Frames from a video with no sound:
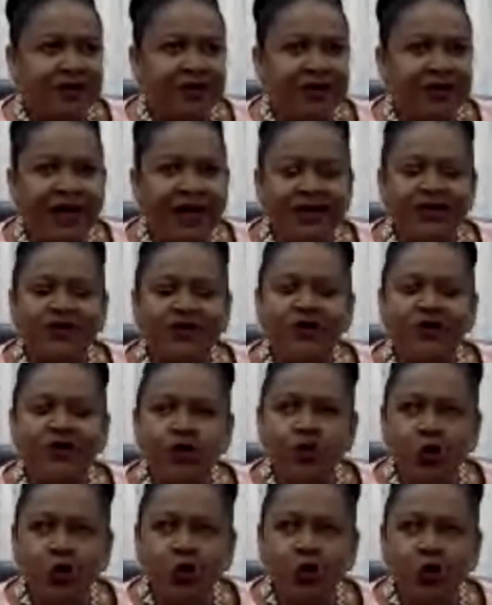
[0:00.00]
there is
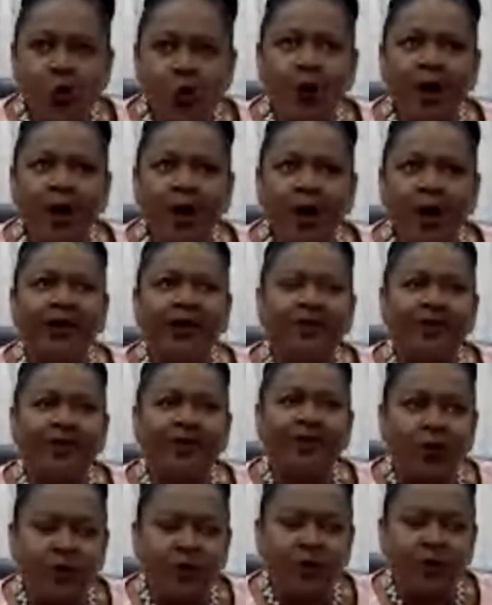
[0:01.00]
nowhere in
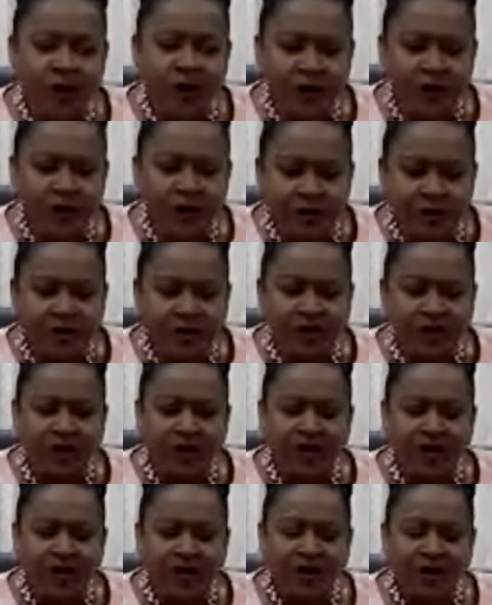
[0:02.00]
the world
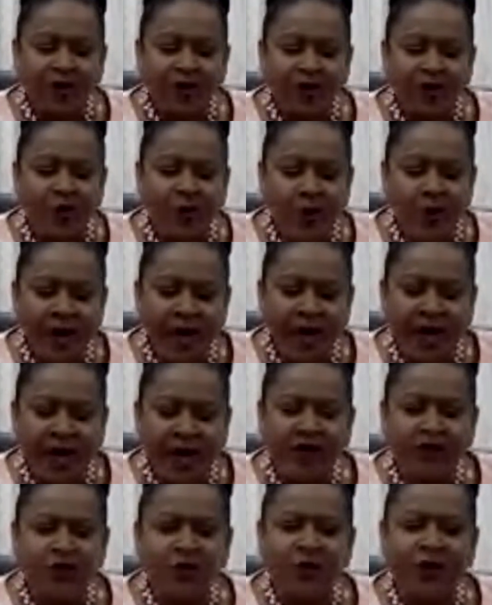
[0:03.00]
where
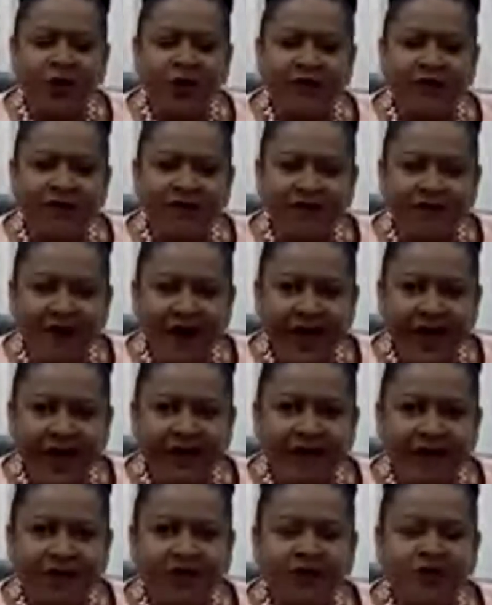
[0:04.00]
you can
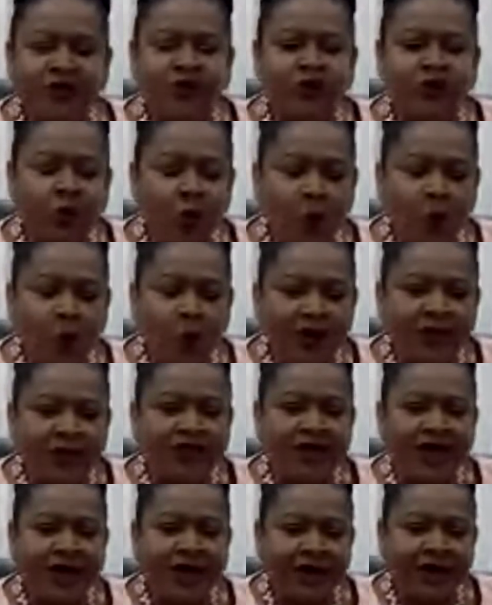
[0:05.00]
find so
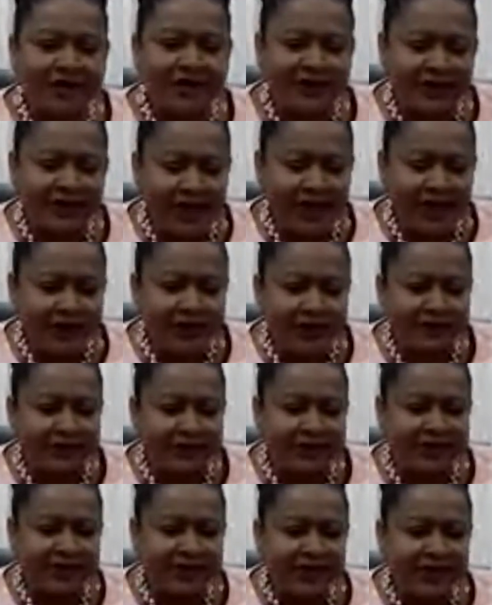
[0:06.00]
much
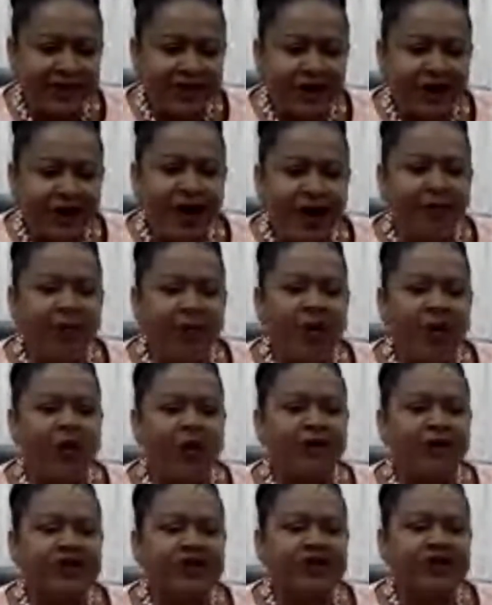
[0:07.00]
excellence
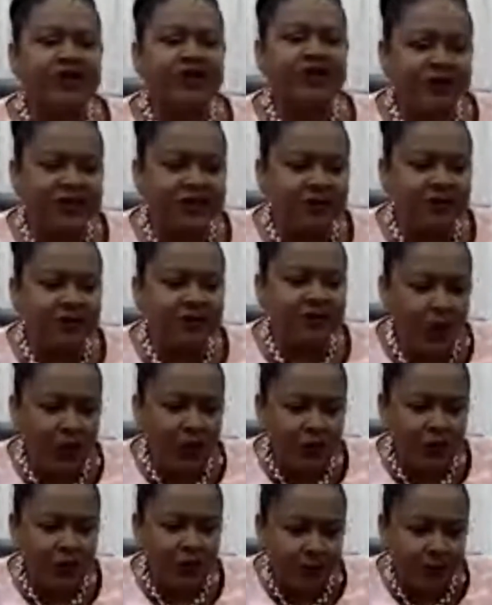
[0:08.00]
amongst a
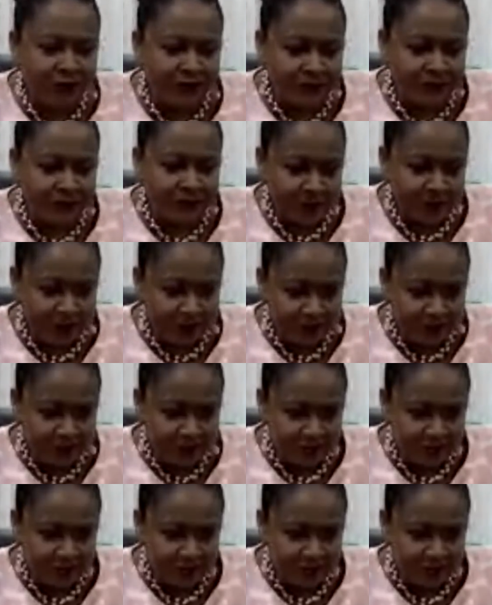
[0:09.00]
small group of people.